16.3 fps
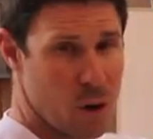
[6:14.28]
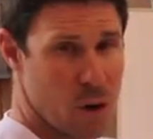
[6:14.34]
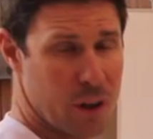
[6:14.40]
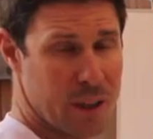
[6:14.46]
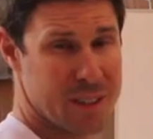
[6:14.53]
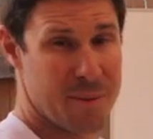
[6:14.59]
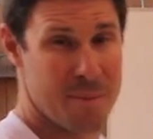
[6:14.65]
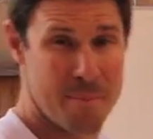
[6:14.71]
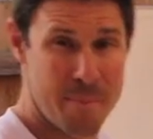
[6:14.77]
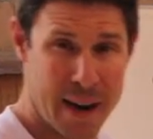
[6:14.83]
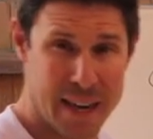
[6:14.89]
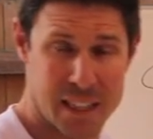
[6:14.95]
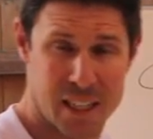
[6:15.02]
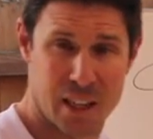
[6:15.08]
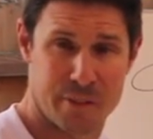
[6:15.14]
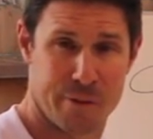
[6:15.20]
oil is
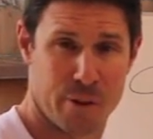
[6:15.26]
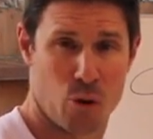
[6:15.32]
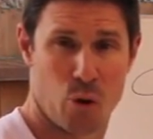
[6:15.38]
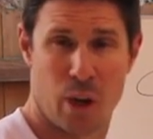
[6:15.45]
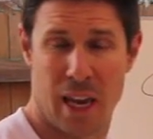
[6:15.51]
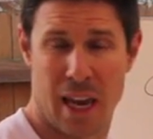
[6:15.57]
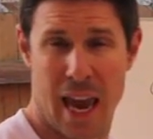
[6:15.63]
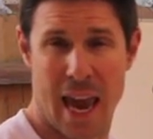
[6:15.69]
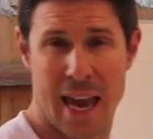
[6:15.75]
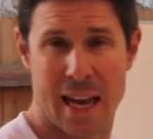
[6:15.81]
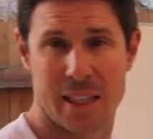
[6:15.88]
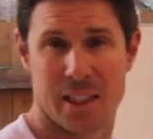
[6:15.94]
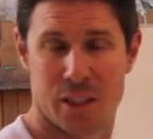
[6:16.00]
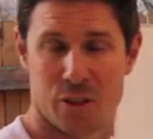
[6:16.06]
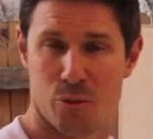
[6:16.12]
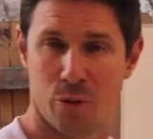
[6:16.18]
amazing for cooking
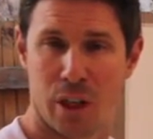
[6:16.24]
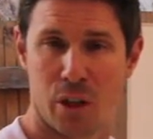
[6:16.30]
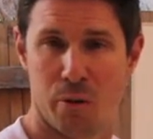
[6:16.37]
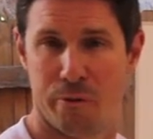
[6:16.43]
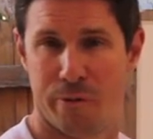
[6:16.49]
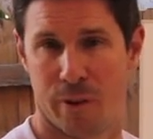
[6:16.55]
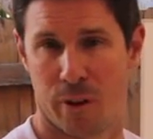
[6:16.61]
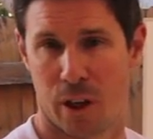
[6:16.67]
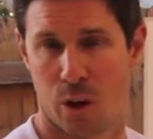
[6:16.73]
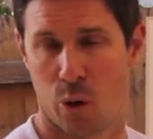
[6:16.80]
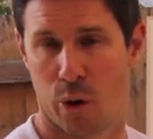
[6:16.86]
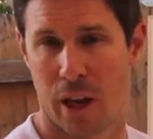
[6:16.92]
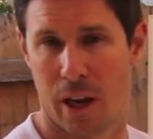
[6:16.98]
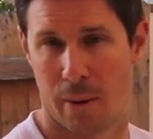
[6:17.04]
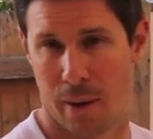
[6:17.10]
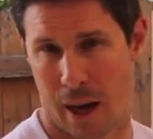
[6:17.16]
eggs. It's really good for
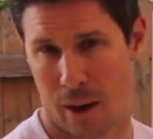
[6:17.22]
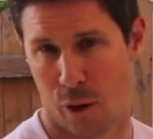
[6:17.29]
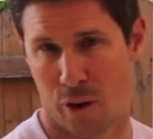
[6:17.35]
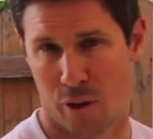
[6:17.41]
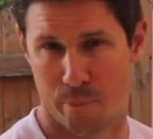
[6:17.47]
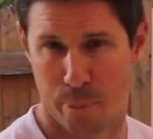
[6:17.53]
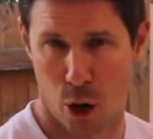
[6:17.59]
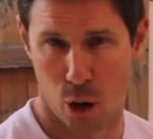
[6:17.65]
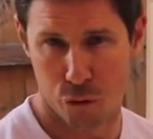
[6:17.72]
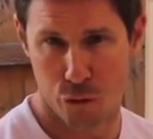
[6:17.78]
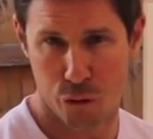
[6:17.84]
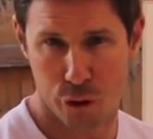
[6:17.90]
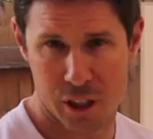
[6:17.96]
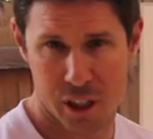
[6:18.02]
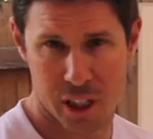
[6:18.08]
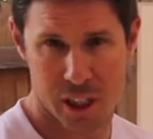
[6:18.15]
cooking a lot of
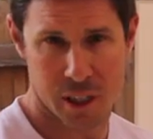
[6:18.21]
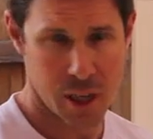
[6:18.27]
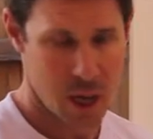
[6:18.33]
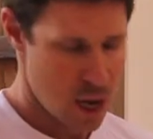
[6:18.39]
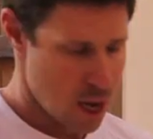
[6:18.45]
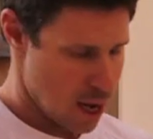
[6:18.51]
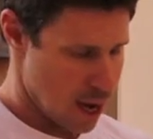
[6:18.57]
poultries in.